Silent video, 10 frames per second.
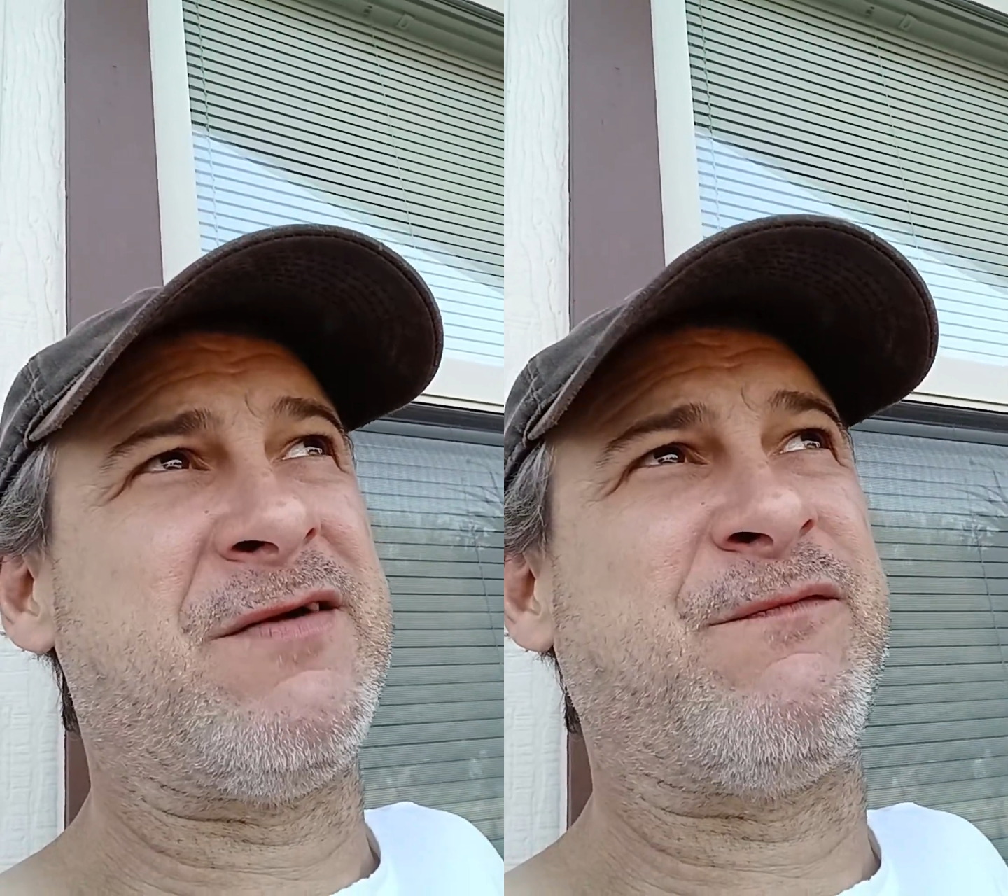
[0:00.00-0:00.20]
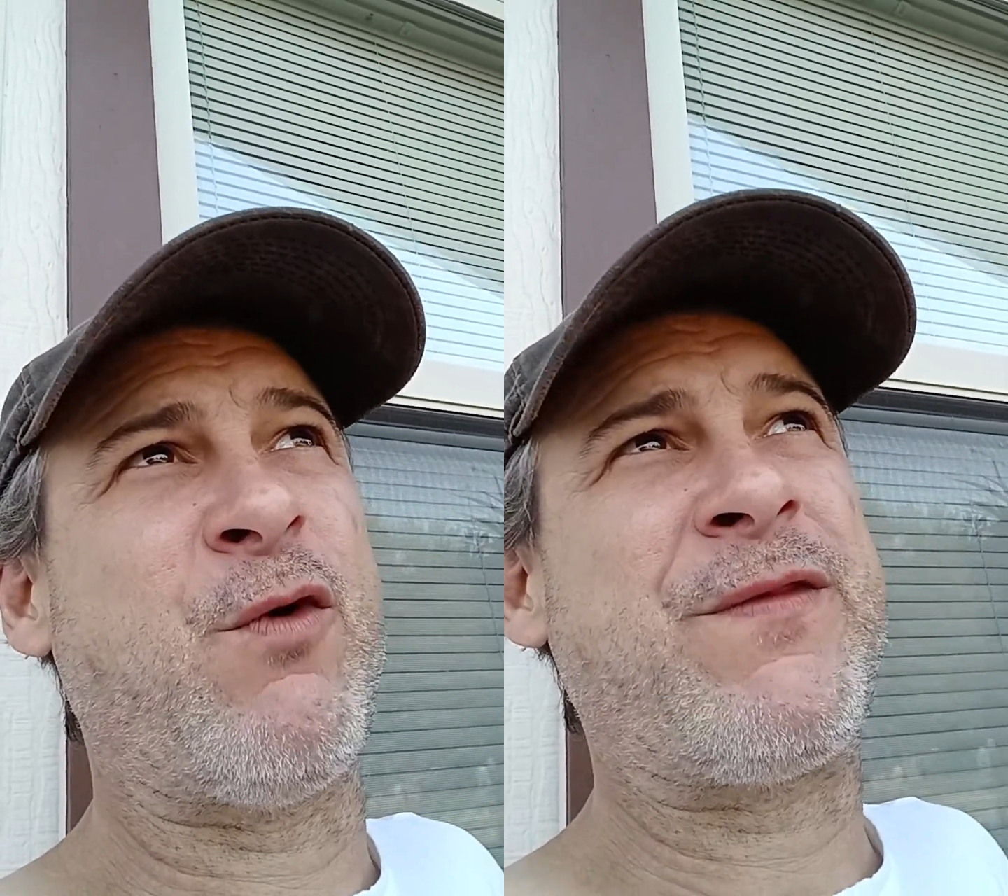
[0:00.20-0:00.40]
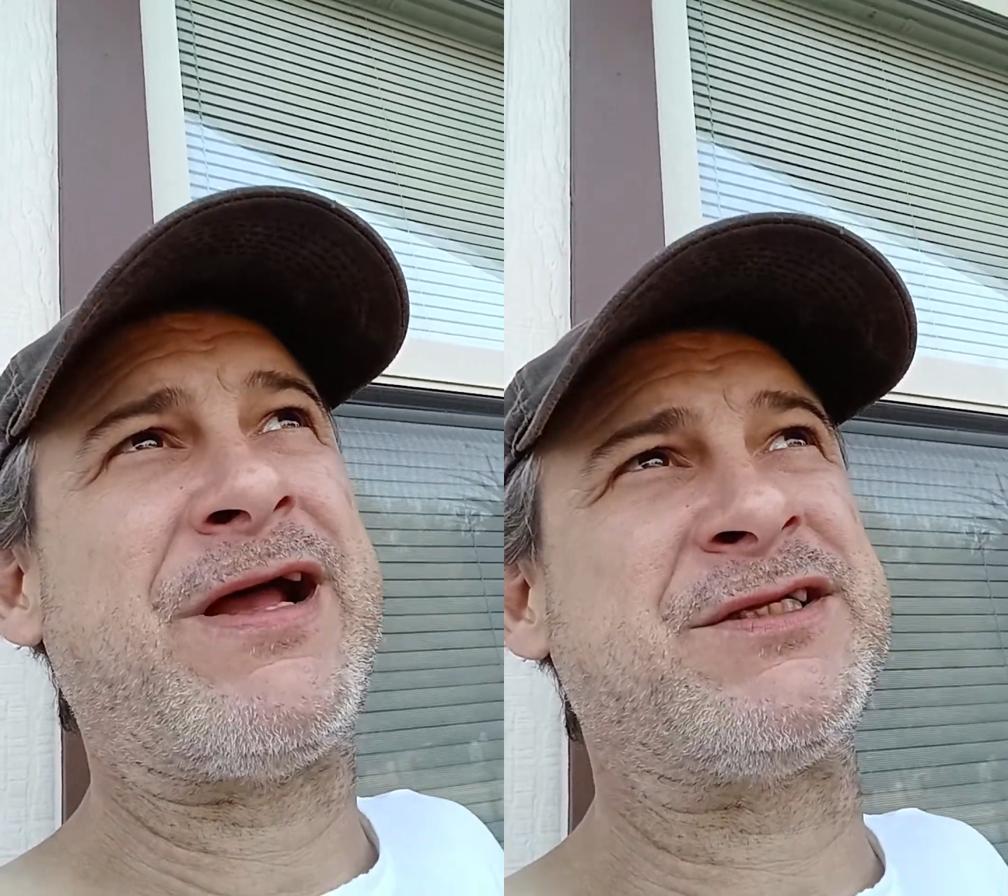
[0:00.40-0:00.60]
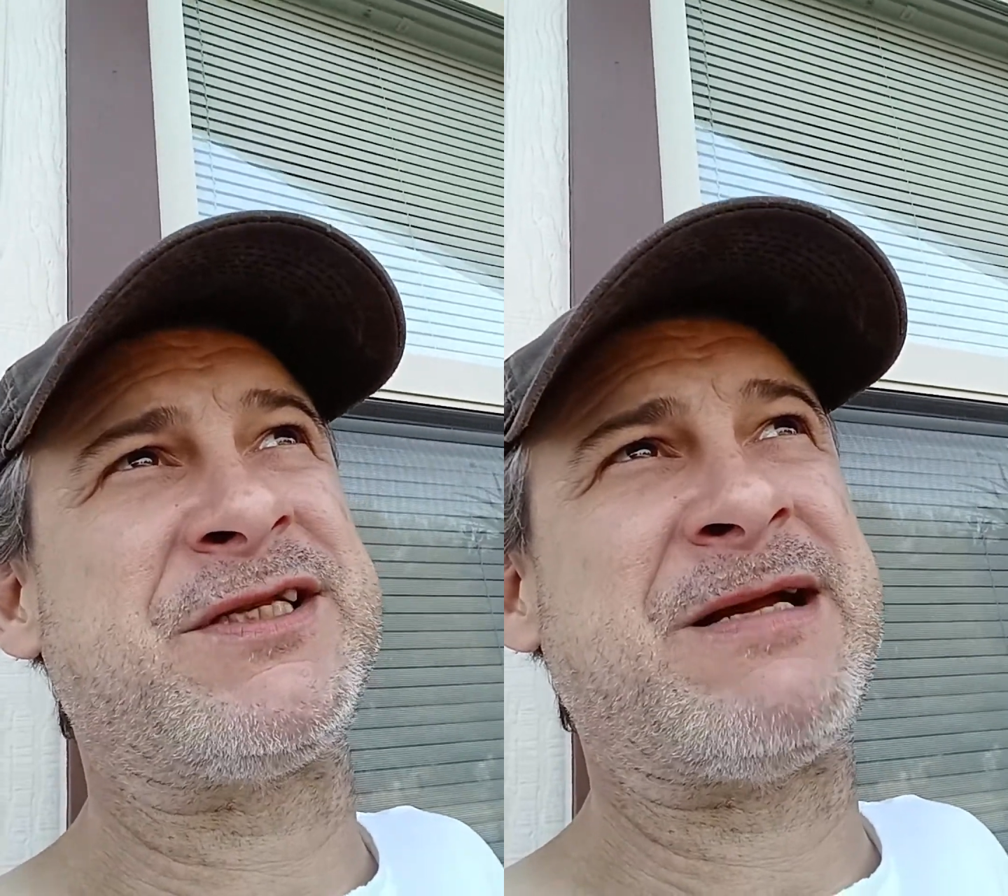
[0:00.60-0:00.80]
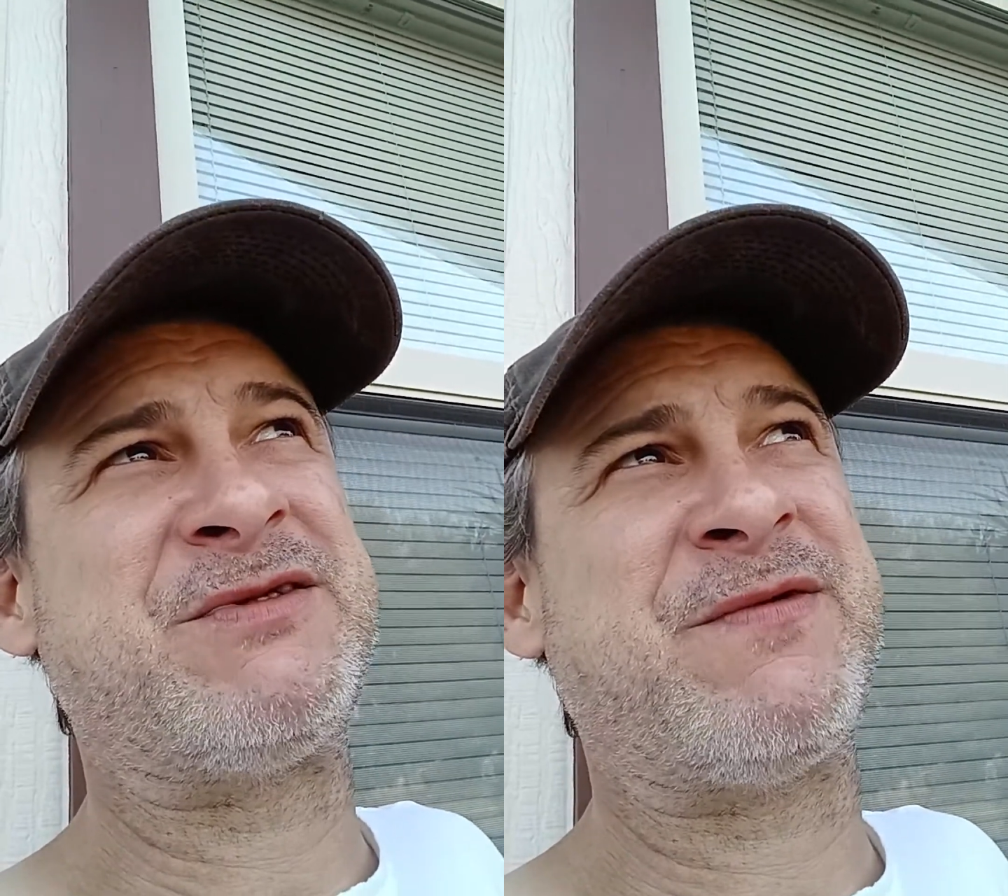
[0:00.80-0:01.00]
4,000
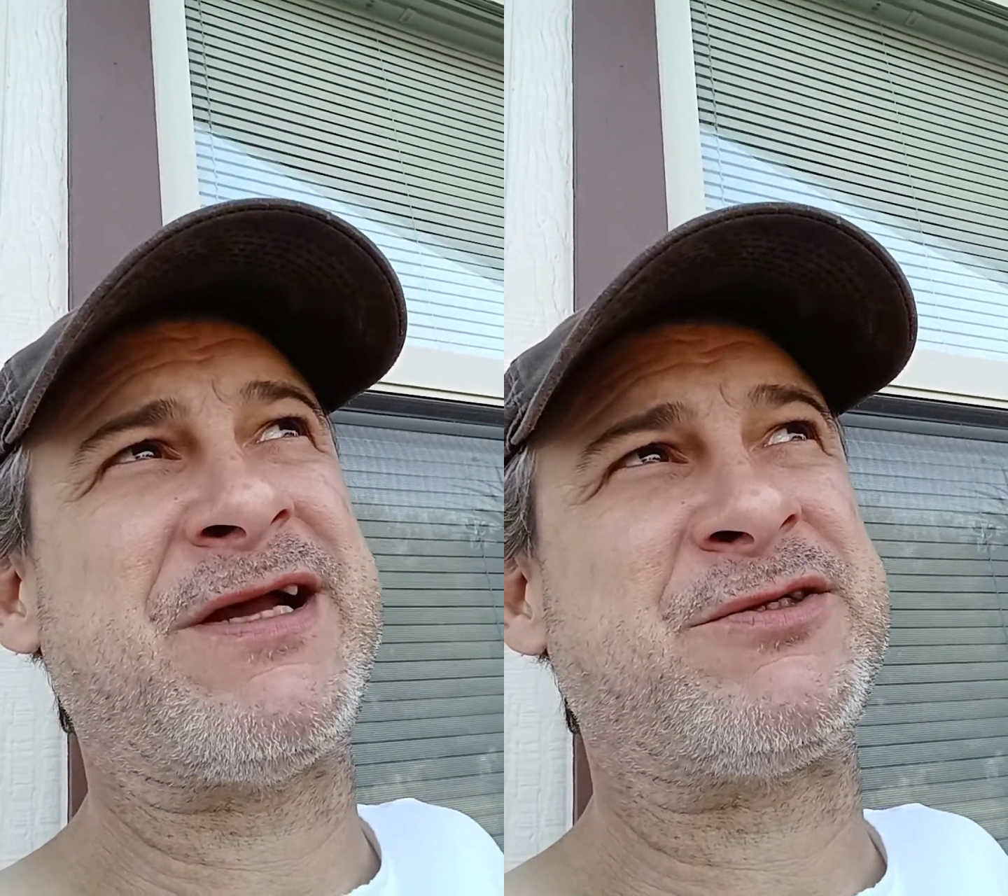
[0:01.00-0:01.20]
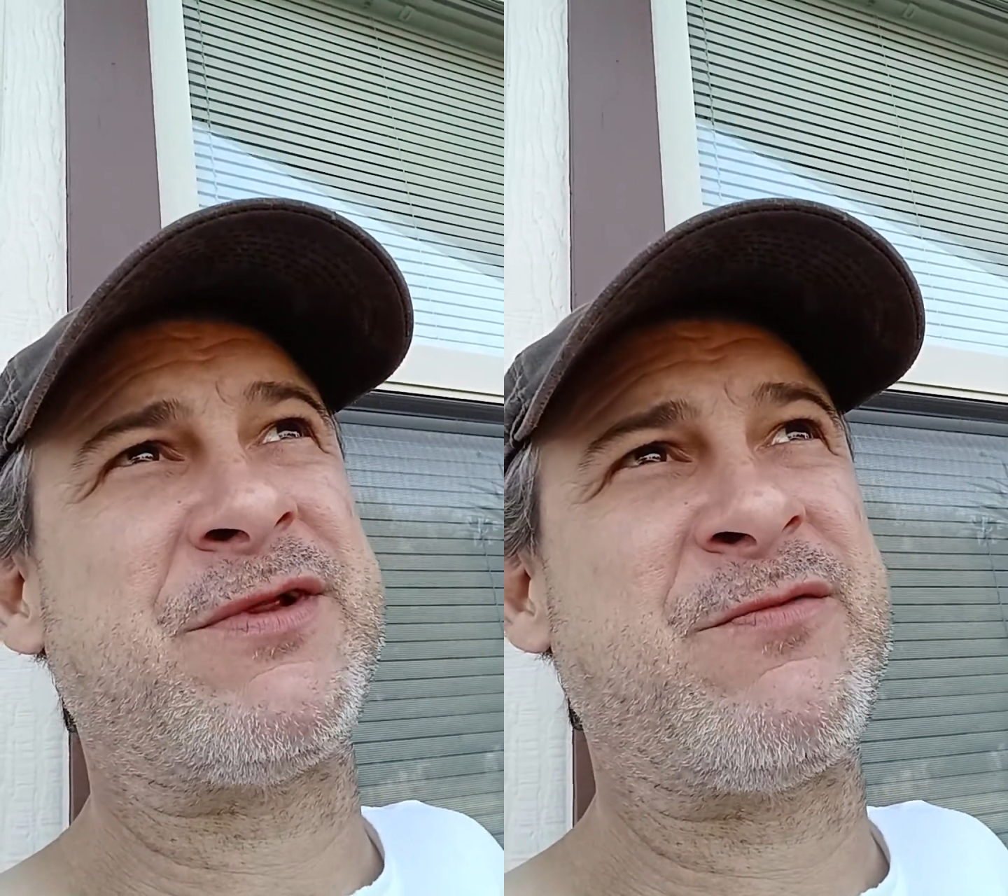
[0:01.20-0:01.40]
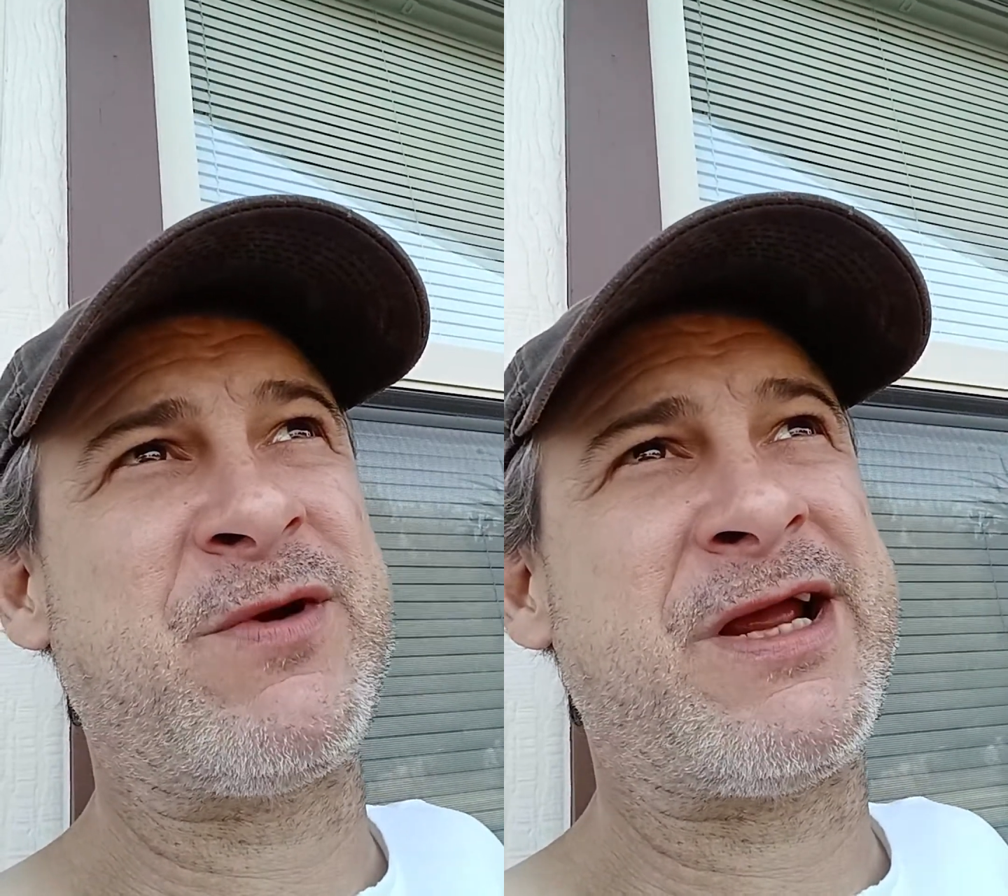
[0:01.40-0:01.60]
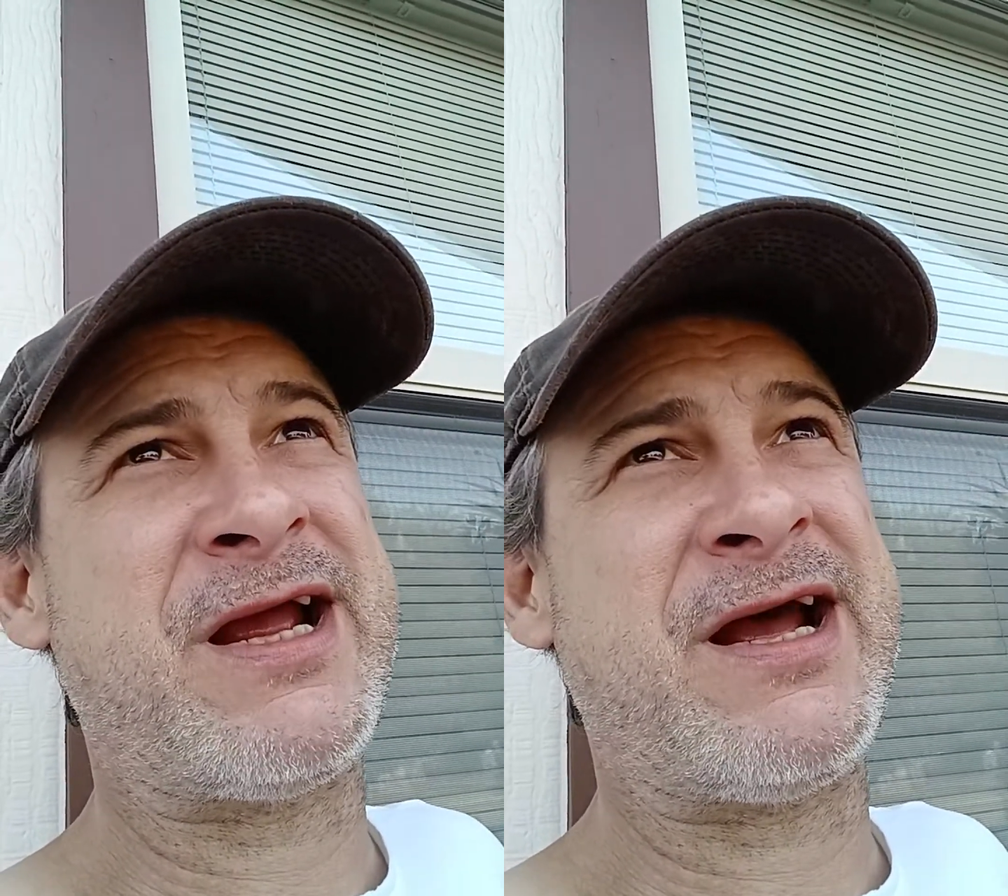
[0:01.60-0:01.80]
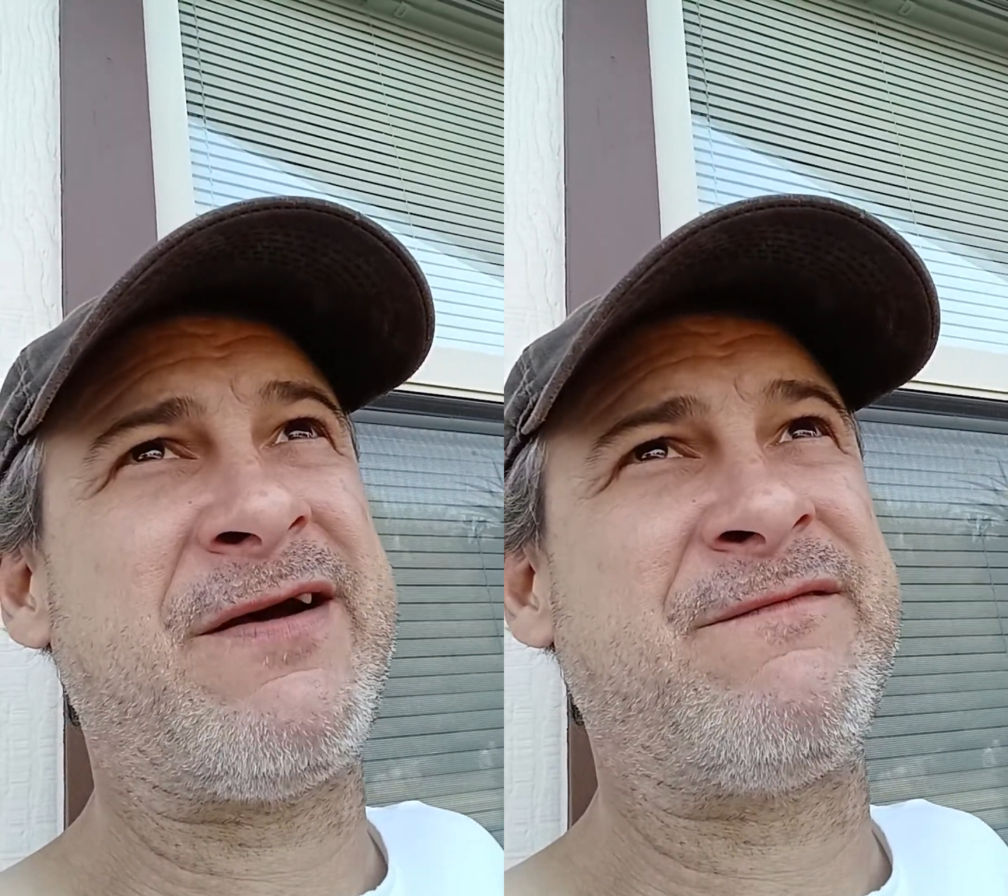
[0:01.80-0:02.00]
times faster than we
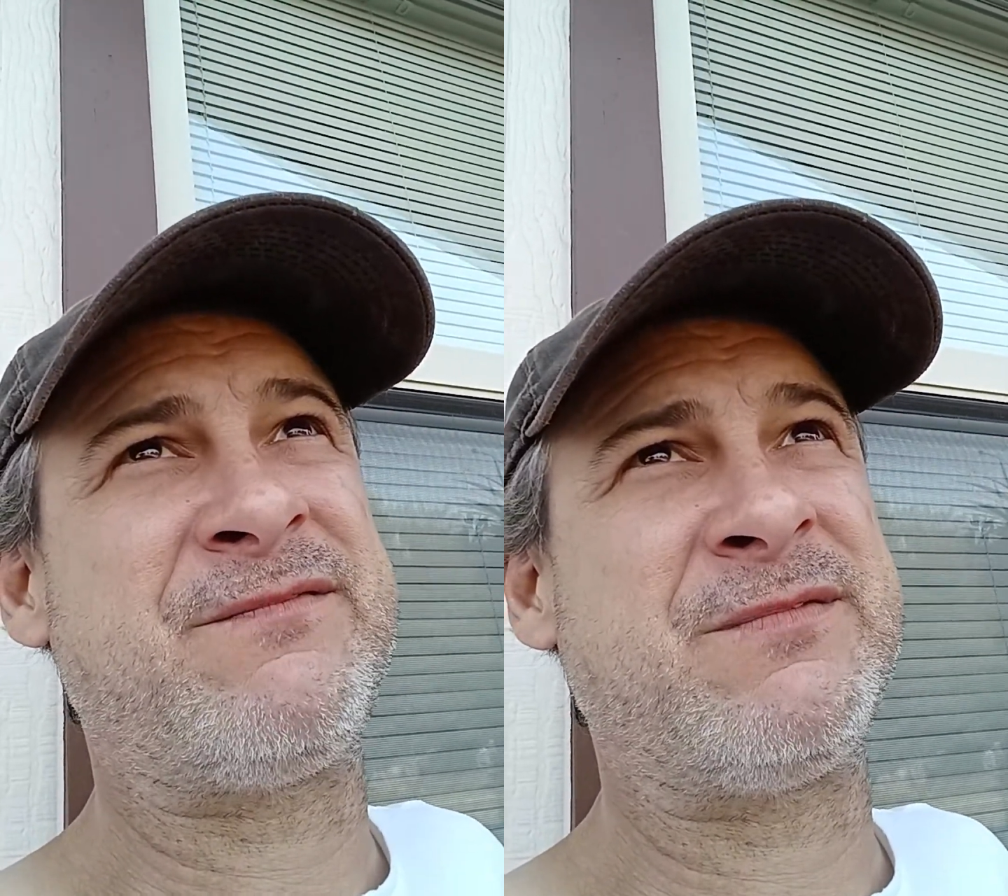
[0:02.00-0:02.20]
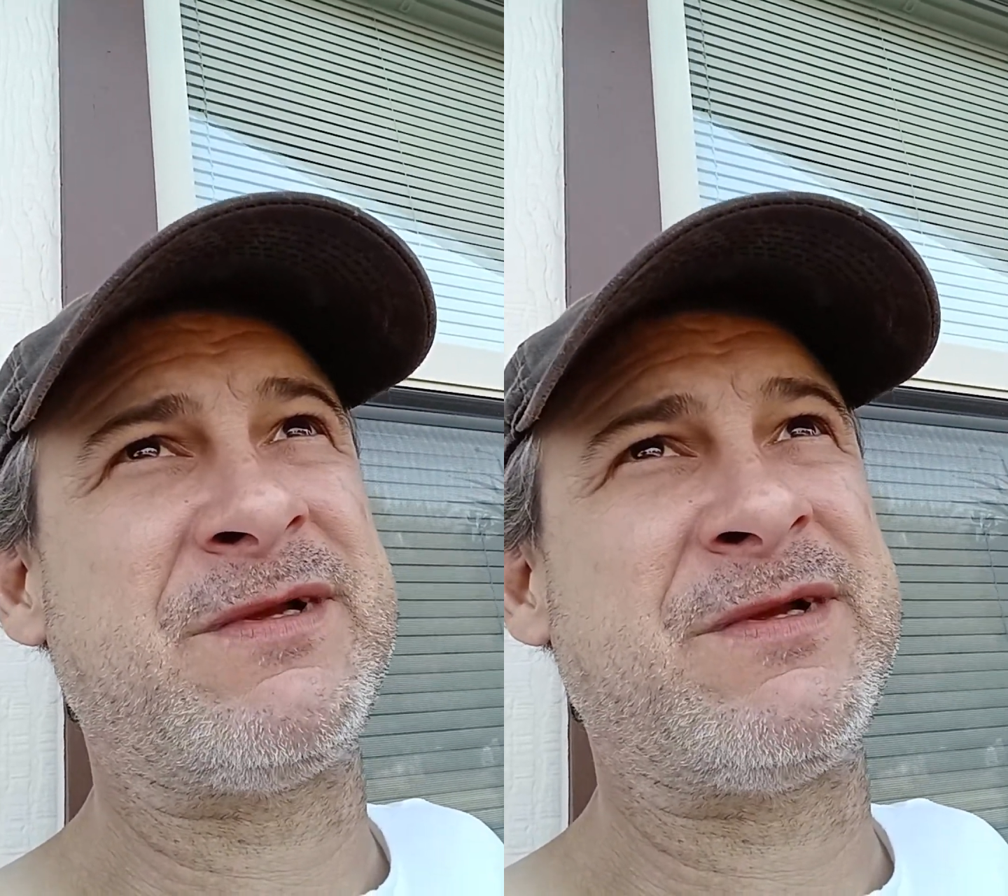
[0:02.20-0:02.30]
have